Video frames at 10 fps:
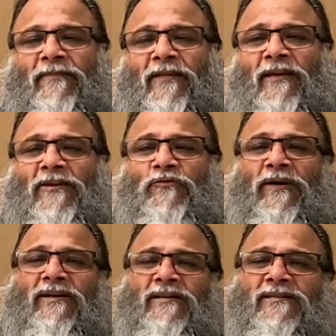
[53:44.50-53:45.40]
Each
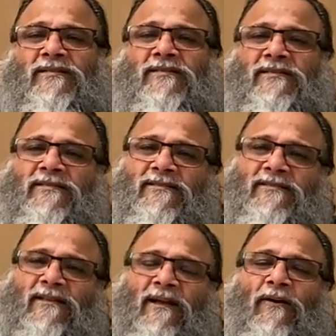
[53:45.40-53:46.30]
one
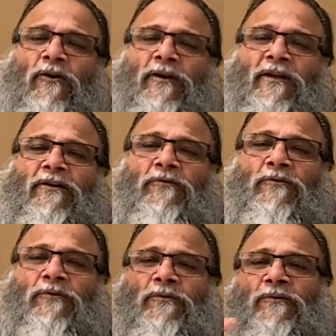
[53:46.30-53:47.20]
is according
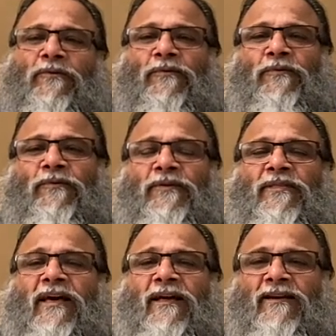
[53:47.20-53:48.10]
to
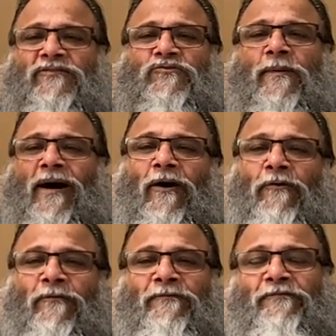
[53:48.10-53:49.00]
their
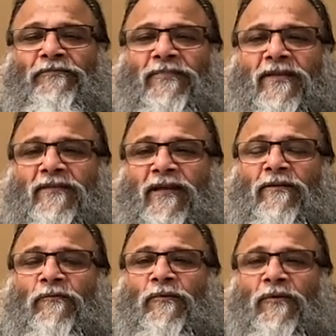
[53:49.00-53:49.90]
swabhav.
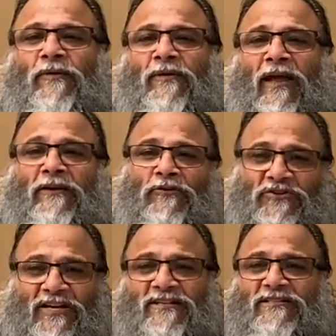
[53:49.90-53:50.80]
Then can you
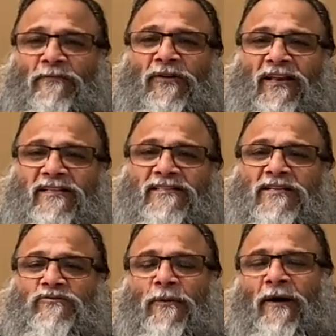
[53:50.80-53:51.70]
change someone
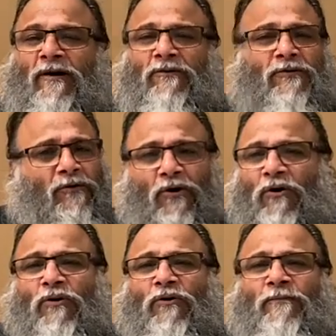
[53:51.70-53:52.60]
else's swabhav?
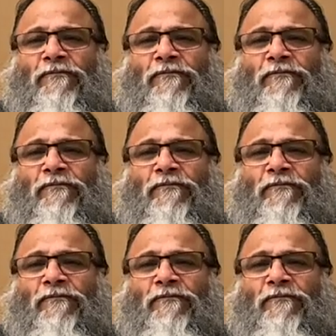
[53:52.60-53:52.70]
No.